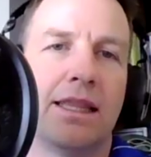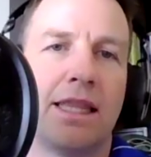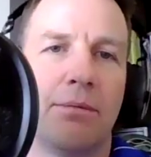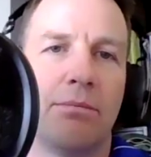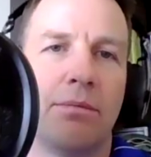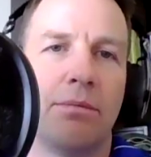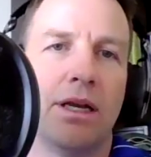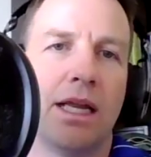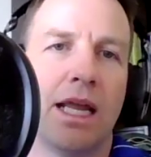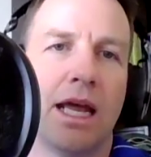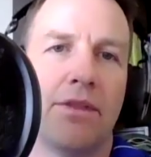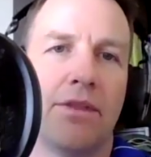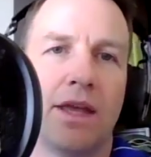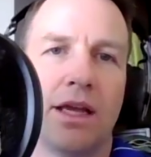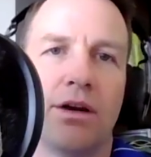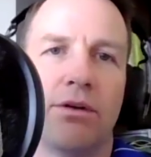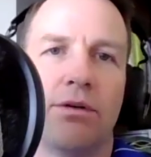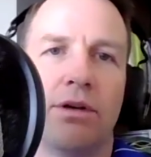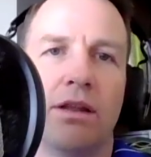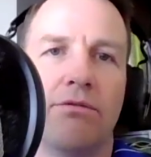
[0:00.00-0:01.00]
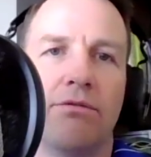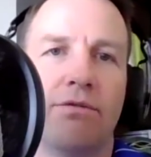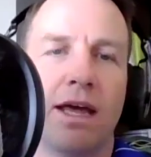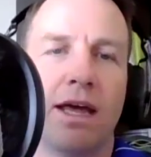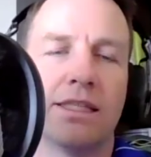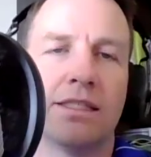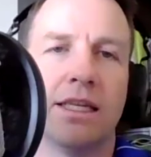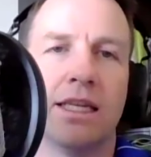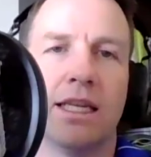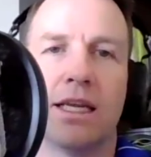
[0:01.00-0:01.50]
they take that money out, they go and
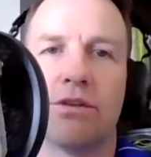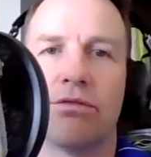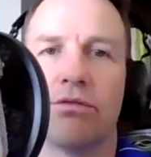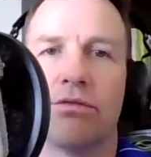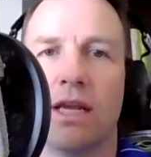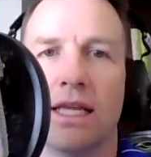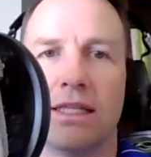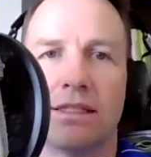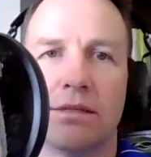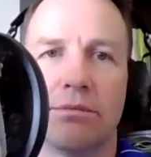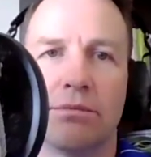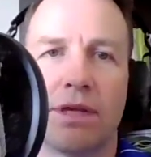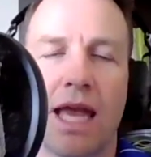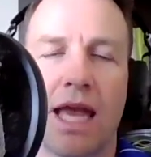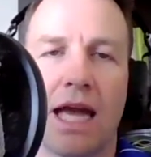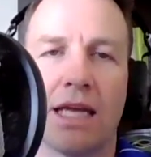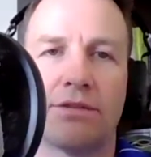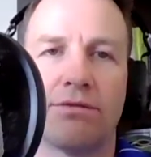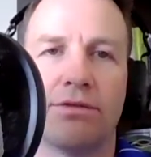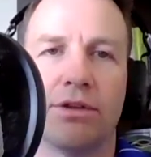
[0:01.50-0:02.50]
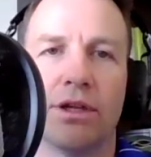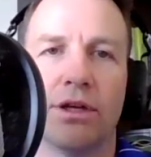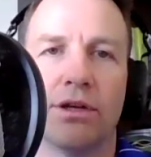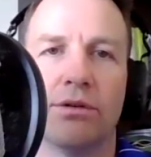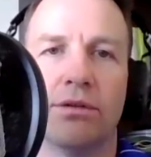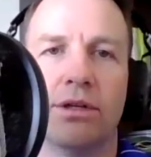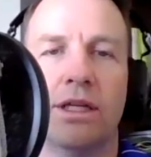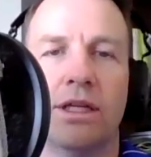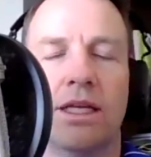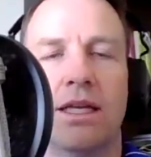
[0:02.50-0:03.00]
invest it, it creates some cash
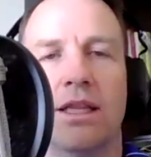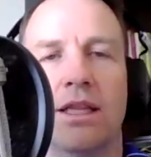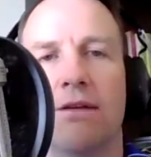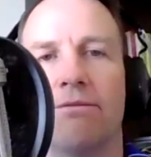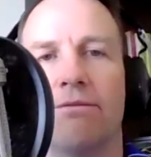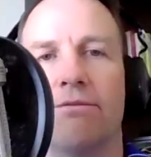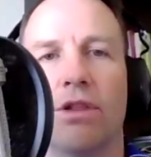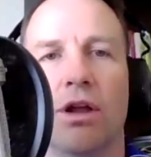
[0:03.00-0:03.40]
flow.